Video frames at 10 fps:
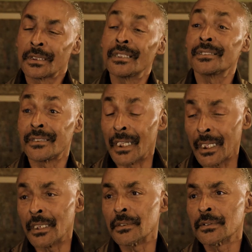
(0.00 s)
get
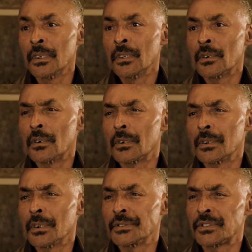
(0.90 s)
down
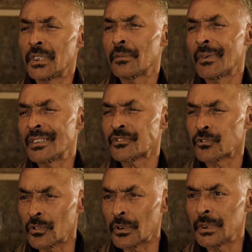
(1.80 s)
or share my
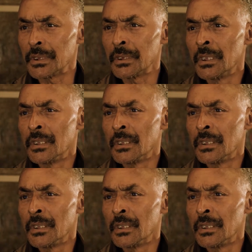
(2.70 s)
story